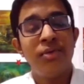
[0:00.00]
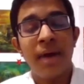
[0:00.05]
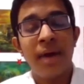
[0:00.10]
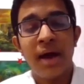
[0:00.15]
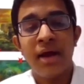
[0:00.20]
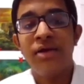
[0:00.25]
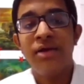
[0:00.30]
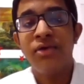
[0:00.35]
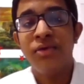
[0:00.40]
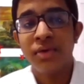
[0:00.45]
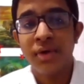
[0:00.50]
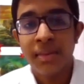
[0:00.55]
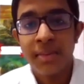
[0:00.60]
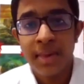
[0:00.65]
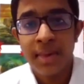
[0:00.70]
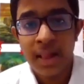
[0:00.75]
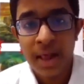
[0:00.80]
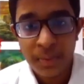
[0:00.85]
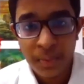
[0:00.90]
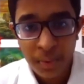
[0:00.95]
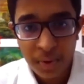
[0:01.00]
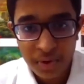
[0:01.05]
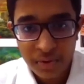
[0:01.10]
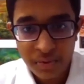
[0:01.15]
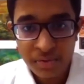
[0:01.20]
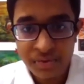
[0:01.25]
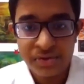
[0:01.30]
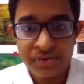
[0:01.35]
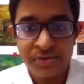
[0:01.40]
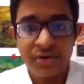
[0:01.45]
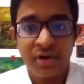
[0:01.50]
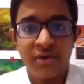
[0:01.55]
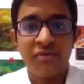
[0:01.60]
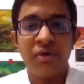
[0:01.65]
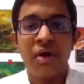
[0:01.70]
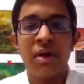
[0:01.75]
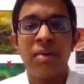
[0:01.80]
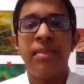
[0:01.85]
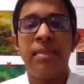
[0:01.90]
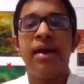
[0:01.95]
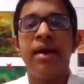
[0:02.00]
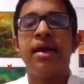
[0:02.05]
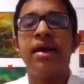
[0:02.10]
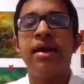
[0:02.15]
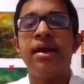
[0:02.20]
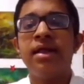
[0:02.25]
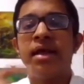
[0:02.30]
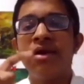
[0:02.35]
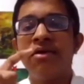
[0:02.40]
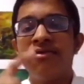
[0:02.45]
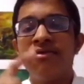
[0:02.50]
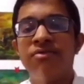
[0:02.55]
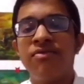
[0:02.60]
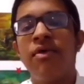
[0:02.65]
band durable and water resistant while maintaining a